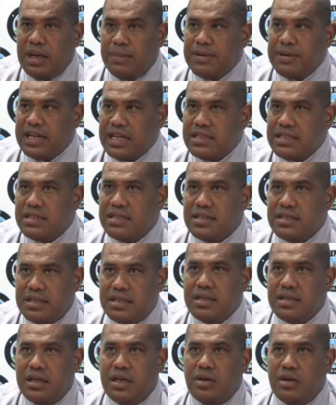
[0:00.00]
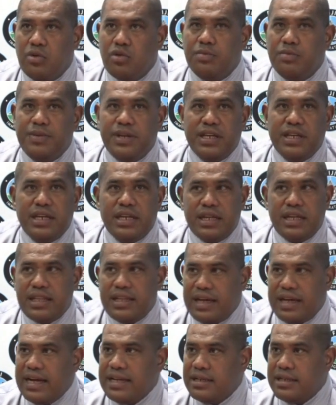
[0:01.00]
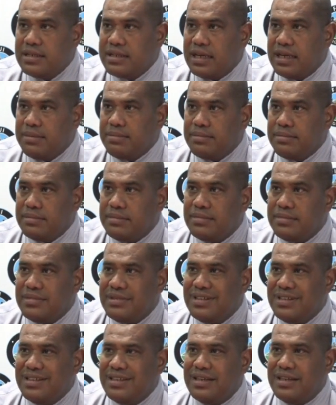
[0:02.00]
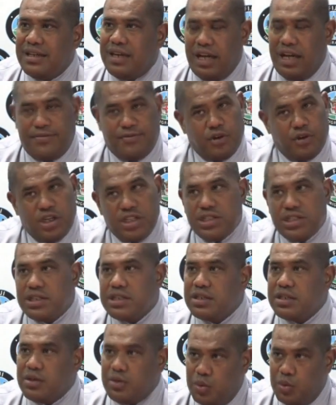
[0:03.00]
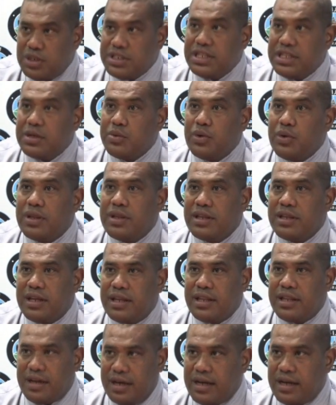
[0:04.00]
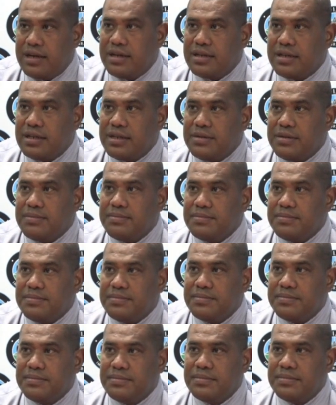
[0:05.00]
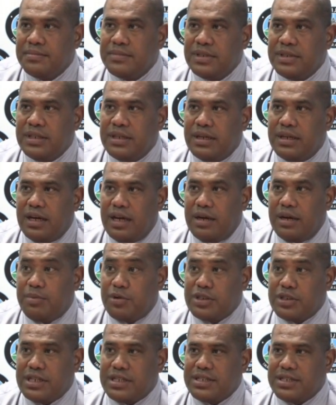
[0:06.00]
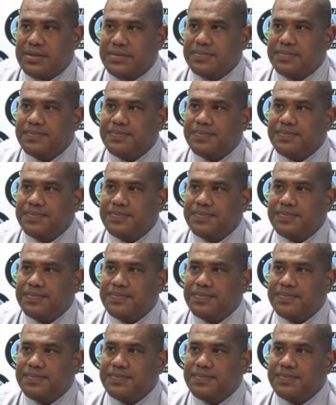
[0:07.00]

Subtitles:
applications would be the ideal time. And for urgent, we'll stick with the current processing.